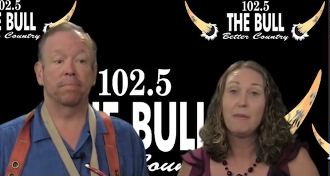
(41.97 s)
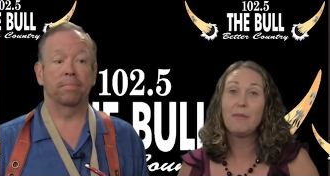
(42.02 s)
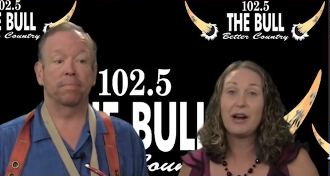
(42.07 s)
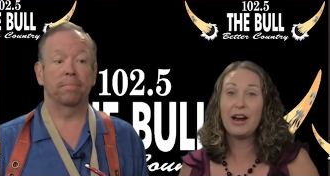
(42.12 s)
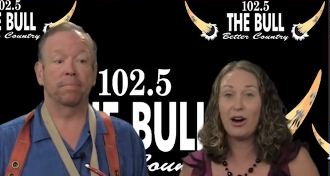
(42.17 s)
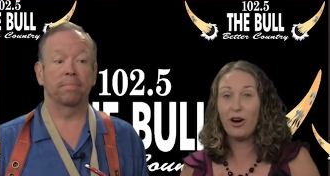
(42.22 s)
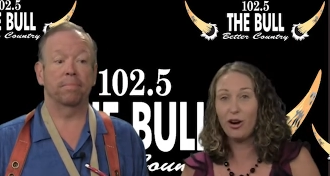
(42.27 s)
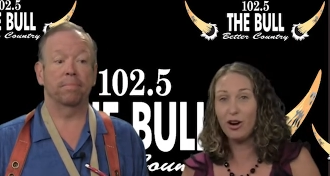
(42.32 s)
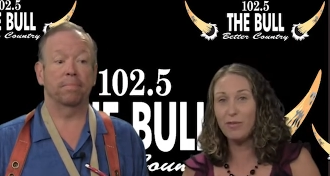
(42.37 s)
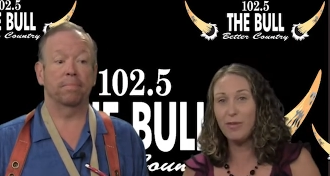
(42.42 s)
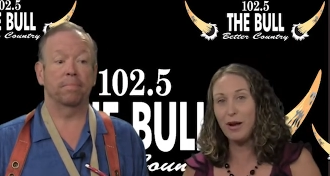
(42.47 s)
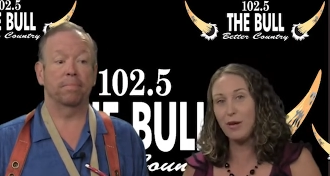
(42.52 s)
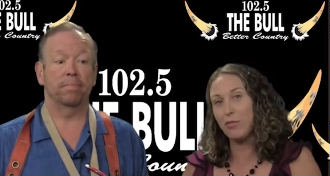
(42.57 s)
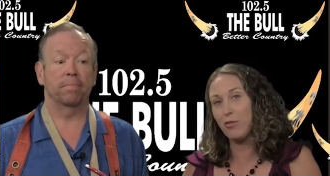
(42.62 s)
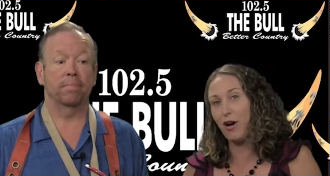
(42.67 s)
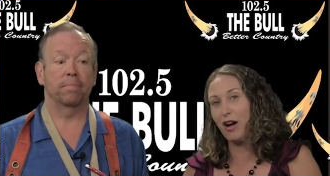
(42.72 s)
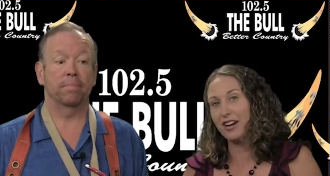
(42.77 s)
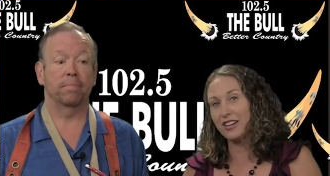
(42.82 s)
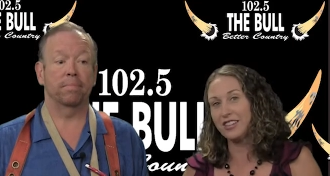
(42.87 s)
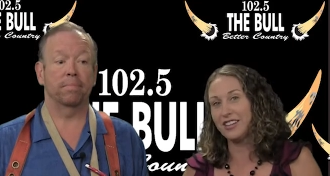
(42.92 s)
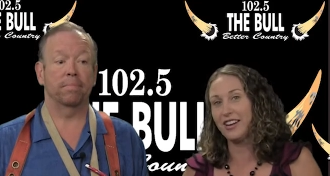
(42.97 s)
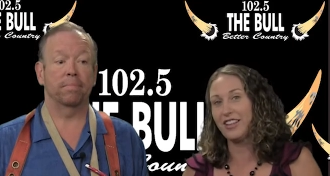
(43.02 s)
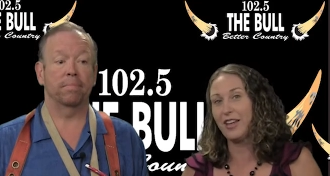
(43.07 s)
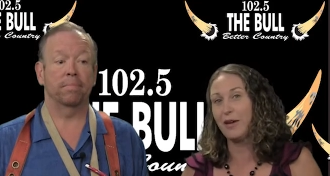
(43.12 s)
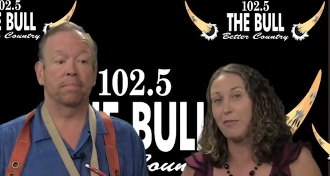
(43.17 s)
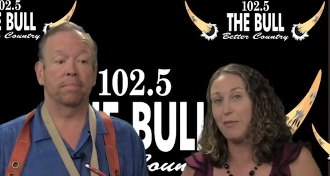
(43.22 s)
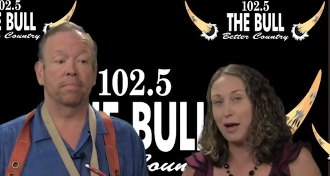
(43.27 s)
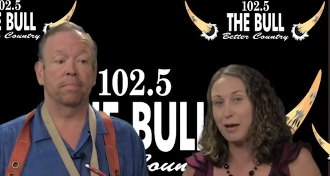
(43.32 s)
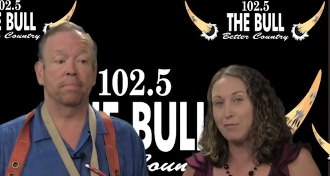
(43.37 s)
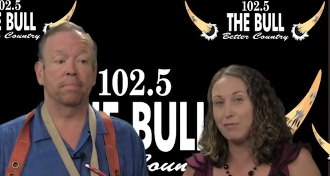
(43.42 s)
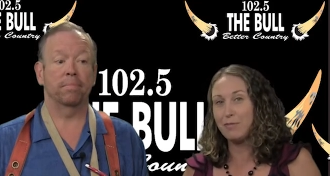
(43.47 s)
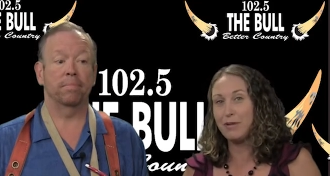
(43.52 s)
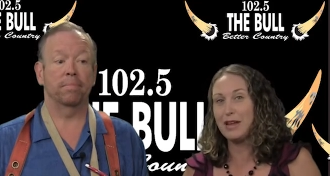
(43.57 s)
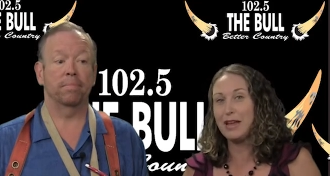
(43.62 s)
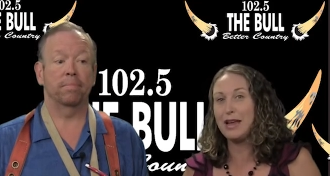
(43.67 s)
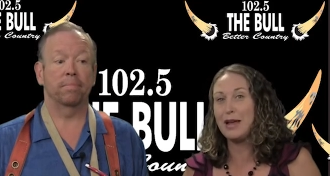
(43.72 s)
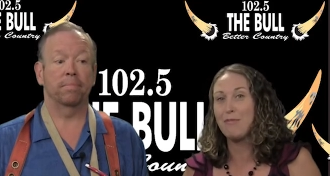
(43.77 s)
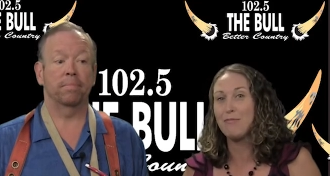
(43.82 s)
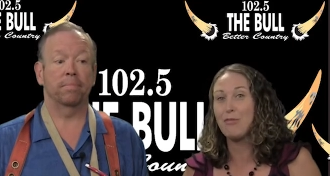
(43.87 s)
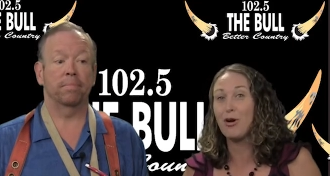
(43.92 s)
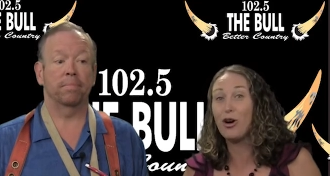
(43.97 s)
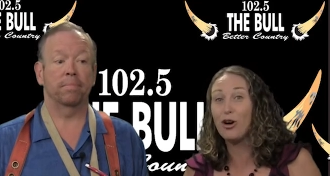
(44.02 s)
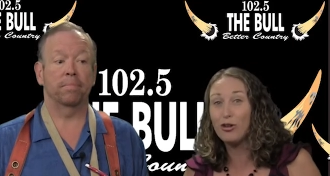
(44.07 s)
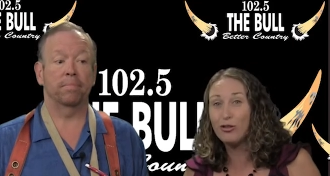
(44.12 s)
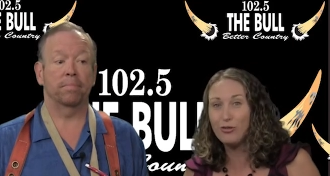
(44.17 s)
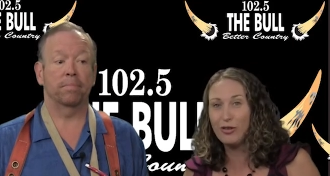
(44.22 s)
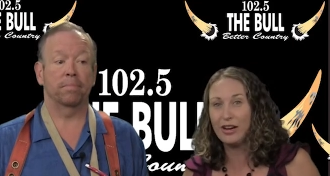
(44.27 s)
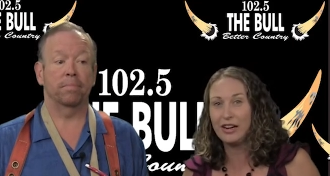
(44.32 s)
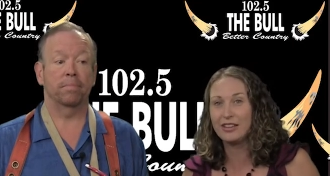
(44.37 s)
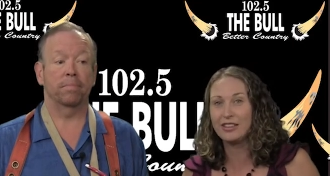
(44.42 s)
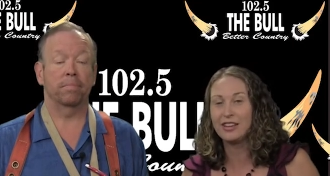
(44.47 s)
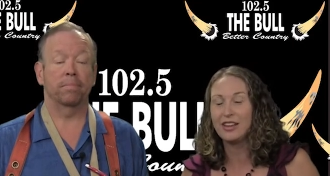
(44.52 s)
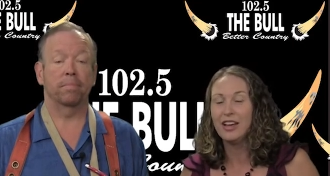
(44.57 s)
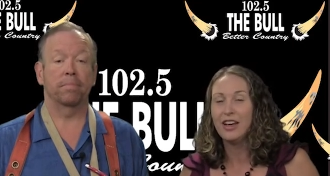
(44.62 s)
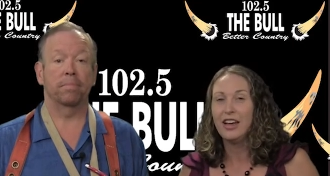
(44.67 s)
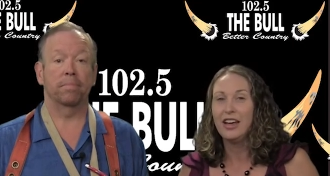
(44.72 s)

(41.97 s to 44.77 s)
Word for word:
Speaker 1: But I heard about a product today that might be perfect.